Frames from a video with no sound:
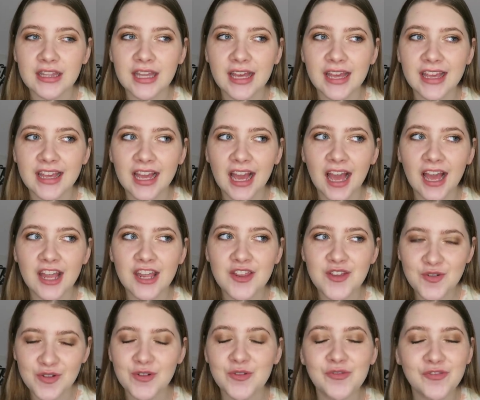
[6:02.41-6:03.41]
Like
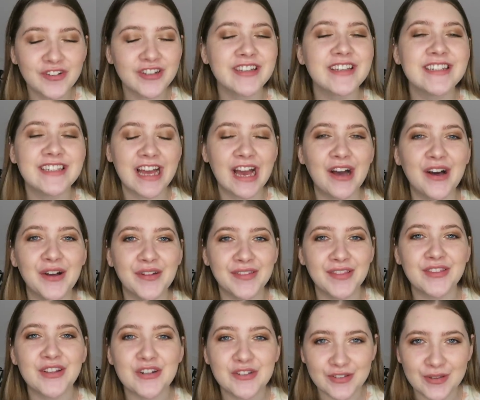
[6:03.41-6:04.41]
you can really tell
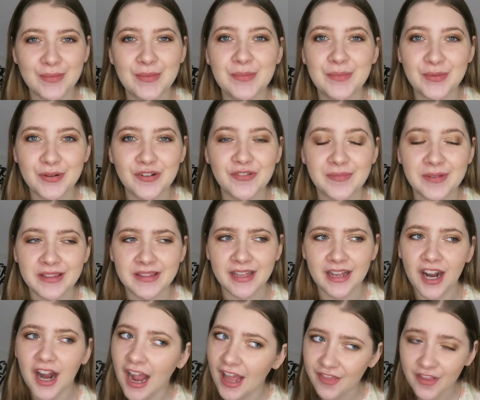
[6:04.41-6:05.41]
that there's some improvement
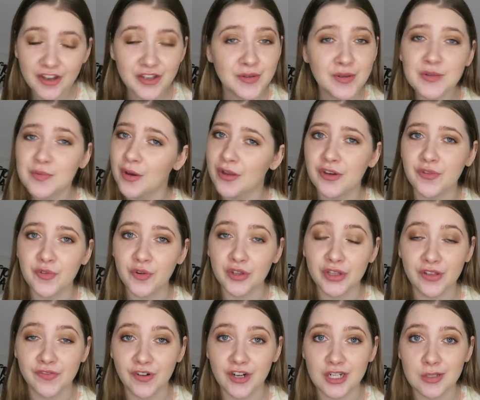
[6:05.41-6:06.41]
there. I thought she was wonderful
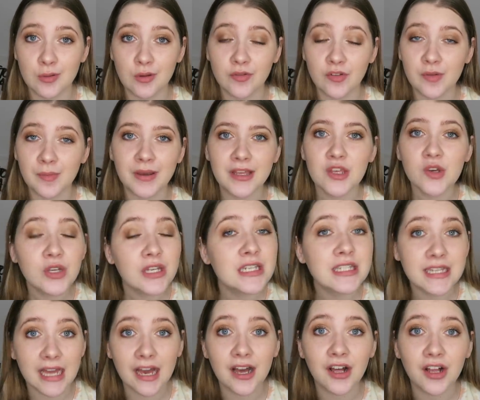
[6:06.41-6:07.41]
in the first movie, but you
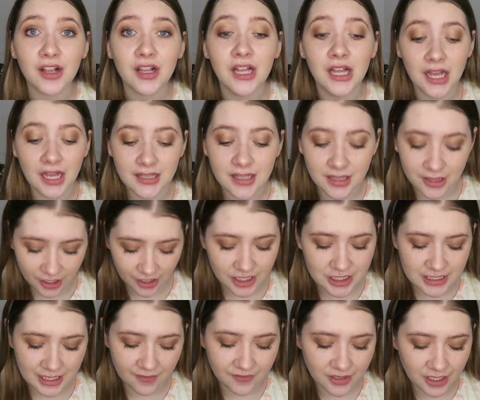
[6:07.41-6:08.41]
can tell that there
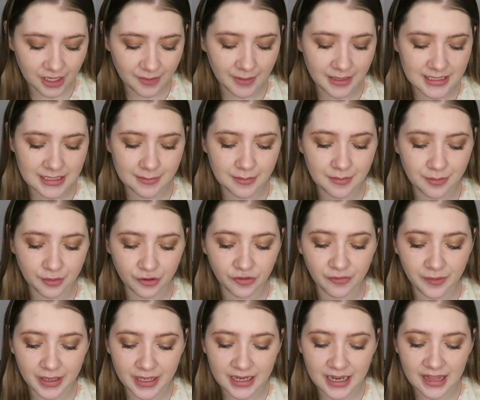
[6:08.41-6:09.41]
has definitely been some
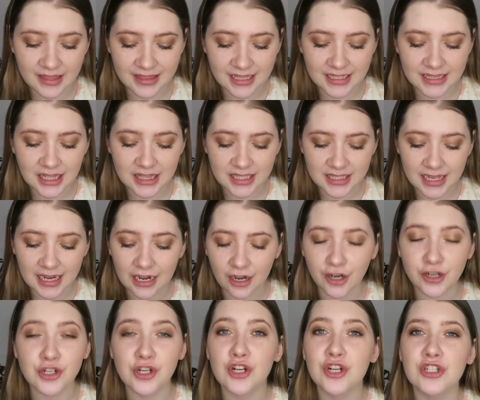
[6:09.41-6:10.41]
improvement. And I think that the
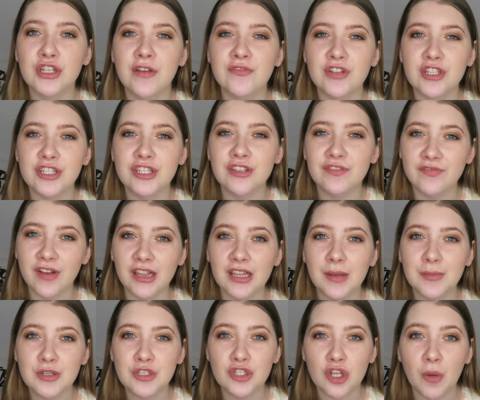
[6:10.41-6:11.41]
characters have just
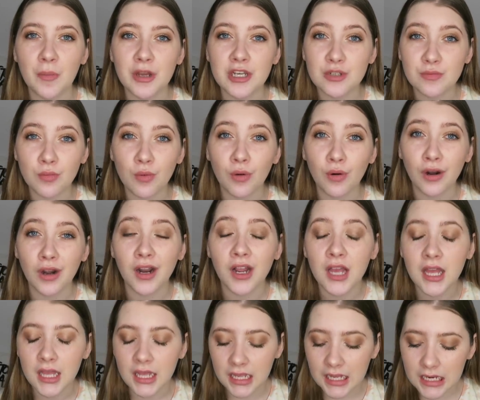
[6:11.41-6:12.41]
developed so much more
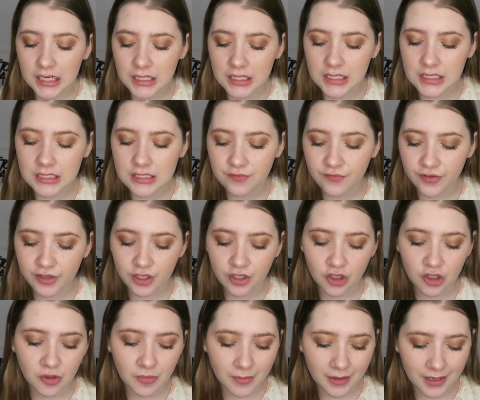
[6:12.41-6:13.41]
in this
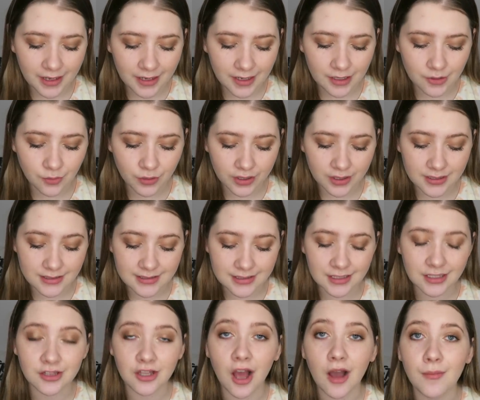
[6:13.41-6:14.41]
film. And we're going to
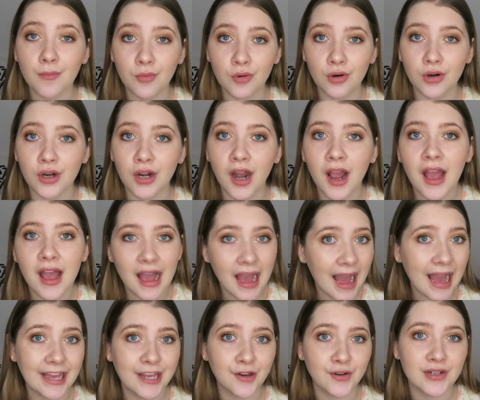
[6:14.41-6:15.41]
see a lot more
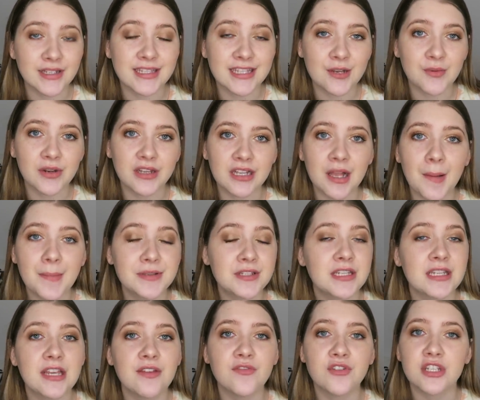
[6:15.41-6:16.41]
accuracy when it comes
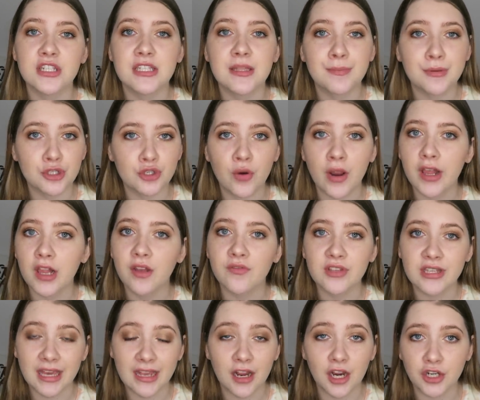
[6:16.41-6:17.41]
to even just the portrayal of
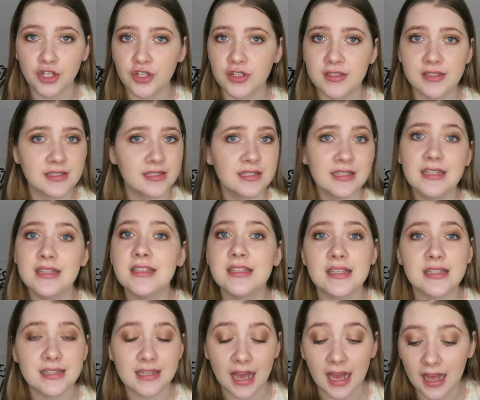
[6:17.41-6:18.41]
the characters. Scenes
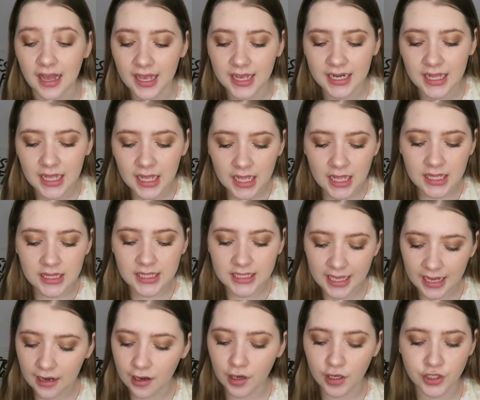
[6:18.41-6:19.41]
aside, the
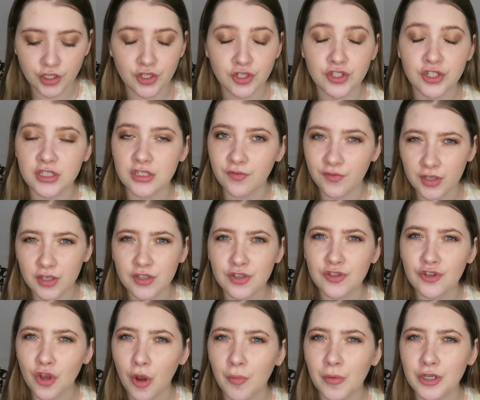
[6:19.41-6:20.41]
characters just feel
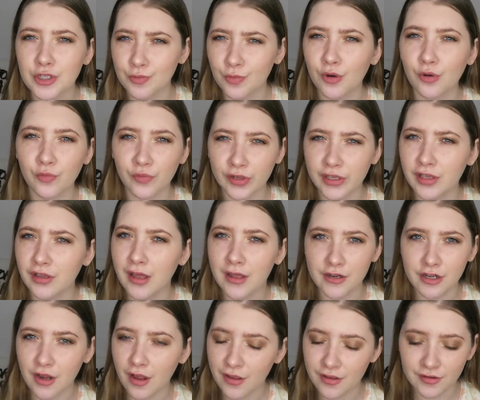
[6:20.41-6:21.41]
so much more real. I
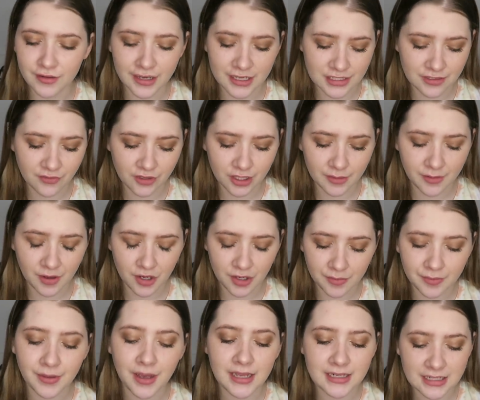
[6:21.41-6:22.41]
don't know how you guys feel about
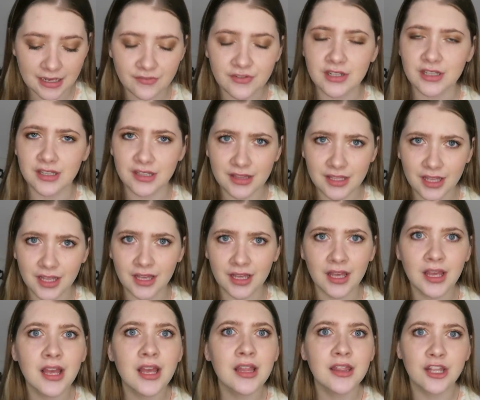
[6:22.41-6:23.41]
it, but I definitely
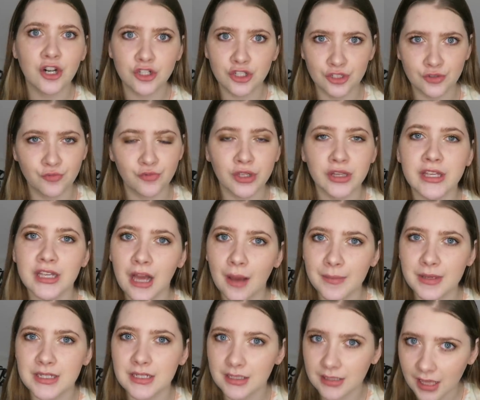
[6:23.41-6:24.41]
think they're just really
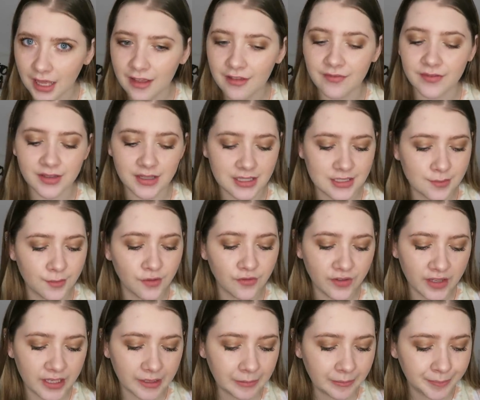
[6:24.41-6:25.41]
coming to life in this
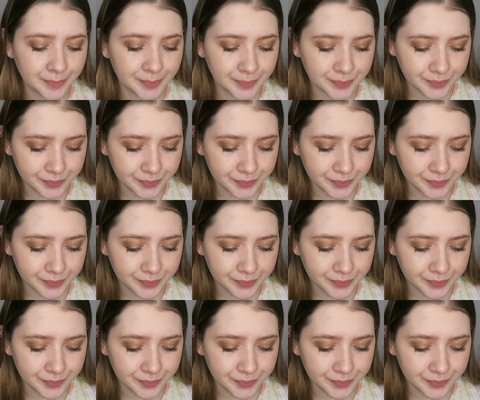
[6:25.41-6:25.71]
movie.